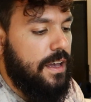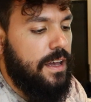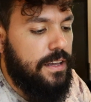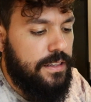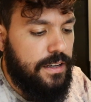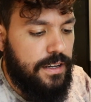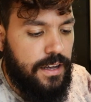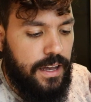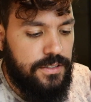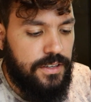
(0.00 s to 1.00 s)
And
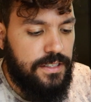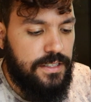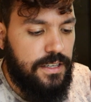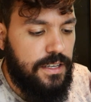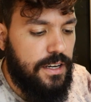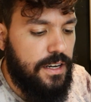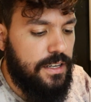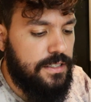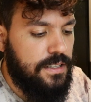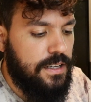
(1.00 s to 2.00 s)
as you can see, here
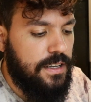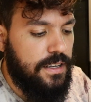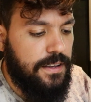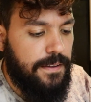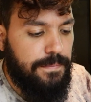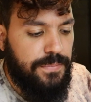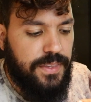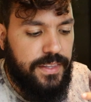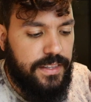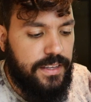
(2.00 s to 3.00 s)
is the
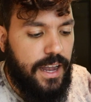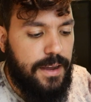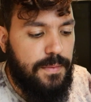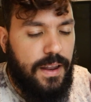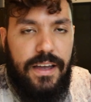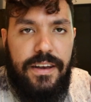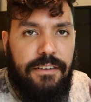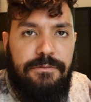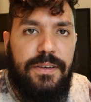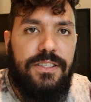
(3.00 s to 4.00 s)
timeline
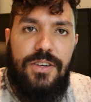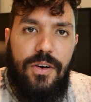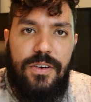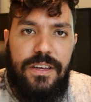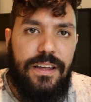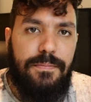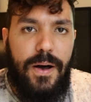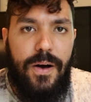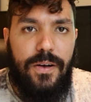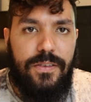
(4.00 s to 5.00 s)
I've been talking
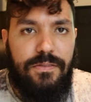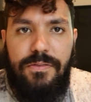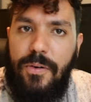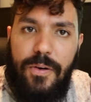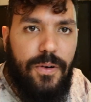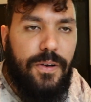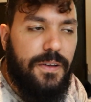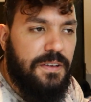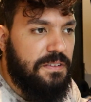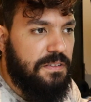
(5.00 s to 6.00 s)
about for,
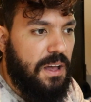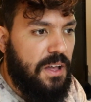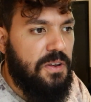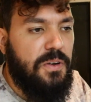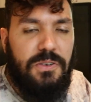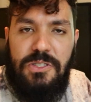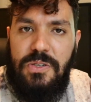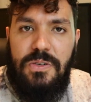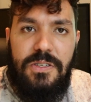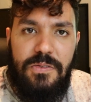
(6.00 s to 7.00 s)
I don't know,
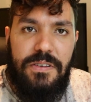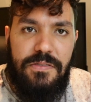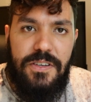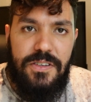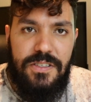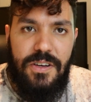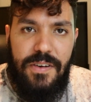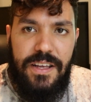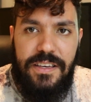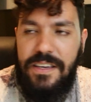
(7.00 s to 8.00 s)
2 or 3 videos
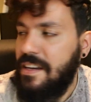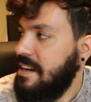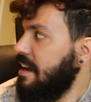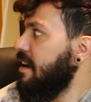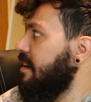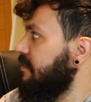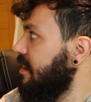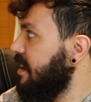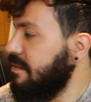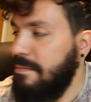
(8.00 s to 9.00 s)
already, and I have
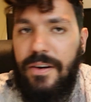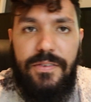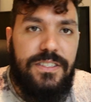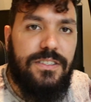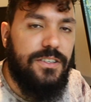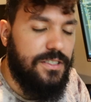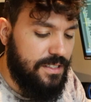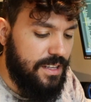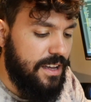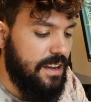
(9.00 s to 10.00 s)
like my
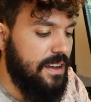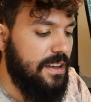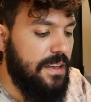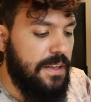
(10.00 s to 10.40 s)
research there.